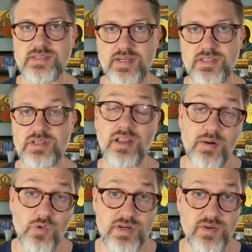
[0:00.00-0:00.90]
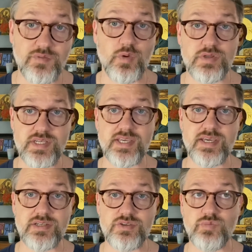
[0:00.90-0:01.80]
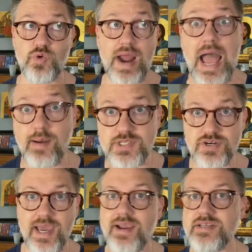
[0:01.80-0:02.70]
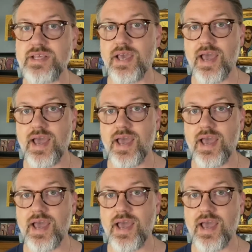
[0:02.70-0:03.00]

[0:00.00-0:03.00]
and it's a lot more difficult to get to more abstract